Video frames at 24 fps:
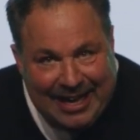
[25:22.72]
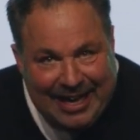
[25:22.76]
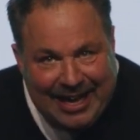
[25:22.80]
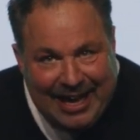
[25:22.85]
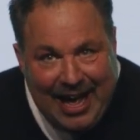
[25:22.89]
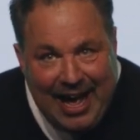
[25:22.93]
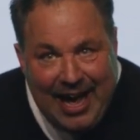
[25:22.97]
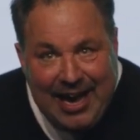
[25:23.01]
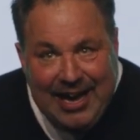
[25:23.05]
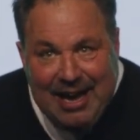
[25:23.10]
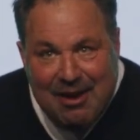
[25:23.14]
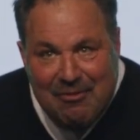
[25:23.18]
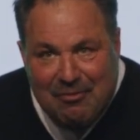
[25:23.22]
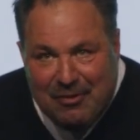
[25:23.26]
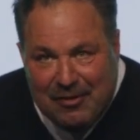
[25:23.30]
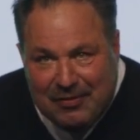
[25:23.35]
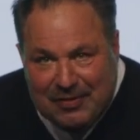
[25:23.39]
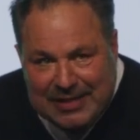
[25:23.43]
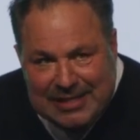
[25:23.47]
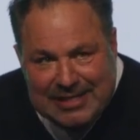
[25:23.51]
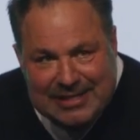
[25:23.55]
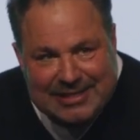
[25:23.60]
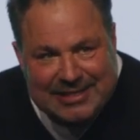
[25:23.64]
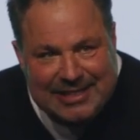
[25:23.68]
I got
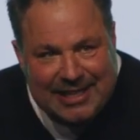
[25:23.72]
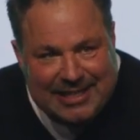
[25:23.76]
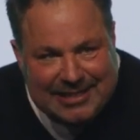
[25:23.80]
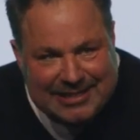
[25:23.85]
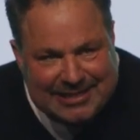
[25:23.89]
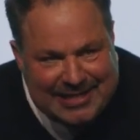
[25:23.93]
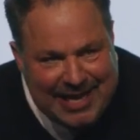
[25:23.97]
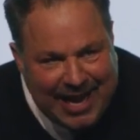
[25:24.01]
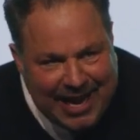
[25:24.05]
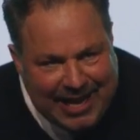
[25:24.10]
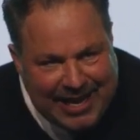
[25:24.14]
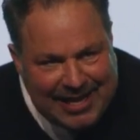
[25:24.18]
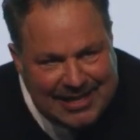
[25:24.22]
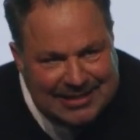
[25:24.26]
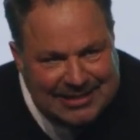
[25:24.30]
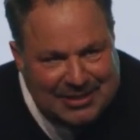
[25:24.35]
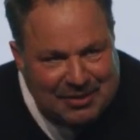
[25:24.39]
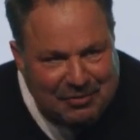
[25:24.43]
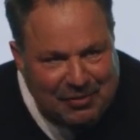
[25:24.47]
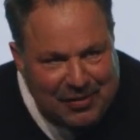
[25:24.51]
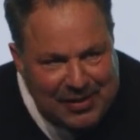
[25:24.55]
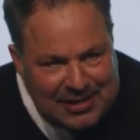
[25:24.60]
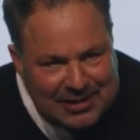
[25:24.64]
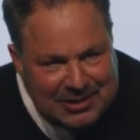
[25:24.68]
56 seconds to
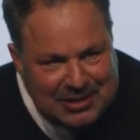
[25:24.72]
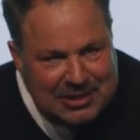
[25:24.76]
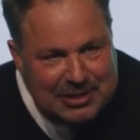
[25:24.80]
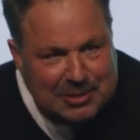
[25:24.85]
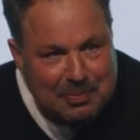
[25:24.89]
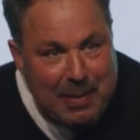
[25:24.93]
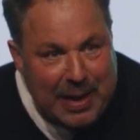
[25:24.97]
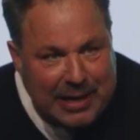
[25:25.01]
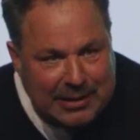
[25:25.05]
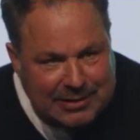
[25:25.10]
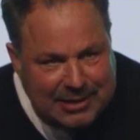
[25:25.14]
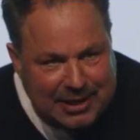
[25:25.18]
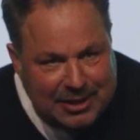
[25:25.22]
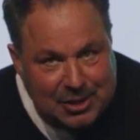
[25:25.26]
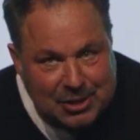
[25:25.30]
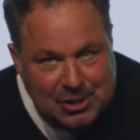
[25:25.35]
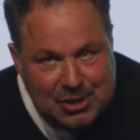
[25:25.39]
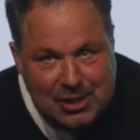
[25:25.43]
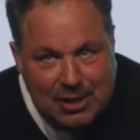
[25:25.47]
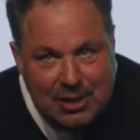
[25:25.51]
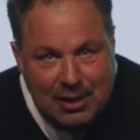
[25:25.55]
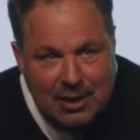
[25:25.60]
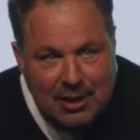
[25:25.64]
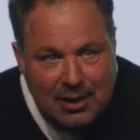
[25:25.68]
finish this message.
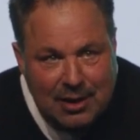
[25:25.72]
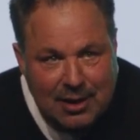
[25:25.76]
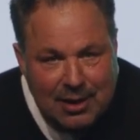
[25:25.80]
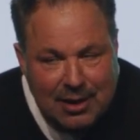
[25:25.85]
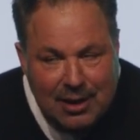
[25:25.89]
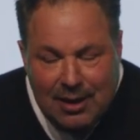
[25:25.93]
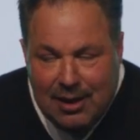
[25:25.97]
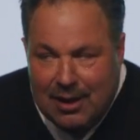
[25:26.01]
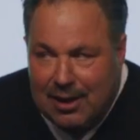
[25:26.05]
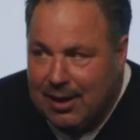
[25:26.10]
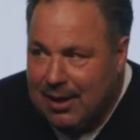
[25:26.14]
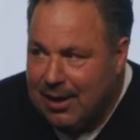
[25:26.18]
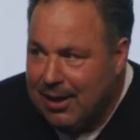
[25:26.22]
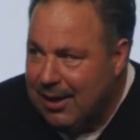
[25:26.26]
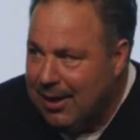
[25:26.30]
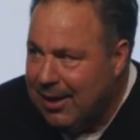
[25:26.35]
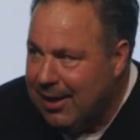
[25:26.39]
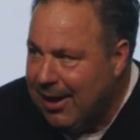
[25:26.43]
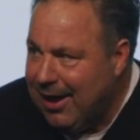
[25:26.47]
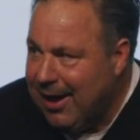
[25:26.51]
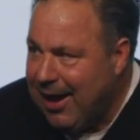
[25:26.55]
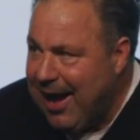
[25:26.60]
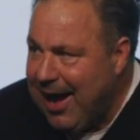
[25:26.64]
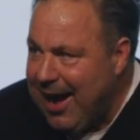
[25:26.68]

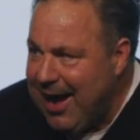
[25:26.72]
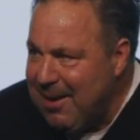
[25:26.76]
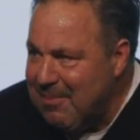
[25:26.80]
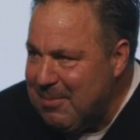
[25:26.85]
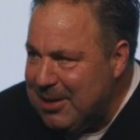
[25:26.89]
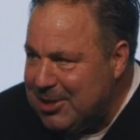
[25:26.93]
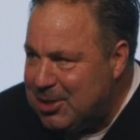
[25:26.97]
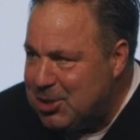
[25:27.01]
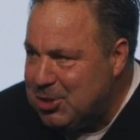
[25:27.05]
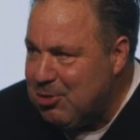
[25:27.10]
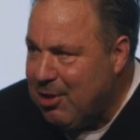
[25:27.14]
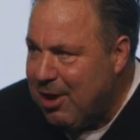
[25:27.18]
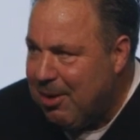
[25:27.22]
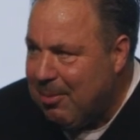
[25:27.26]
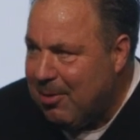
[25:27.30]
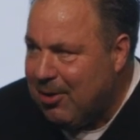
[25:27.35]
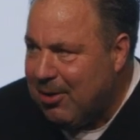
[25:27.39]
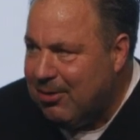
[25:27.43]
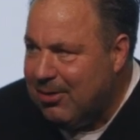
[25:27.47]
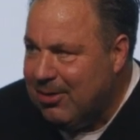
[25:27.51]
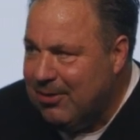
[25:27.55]
I am in trouble.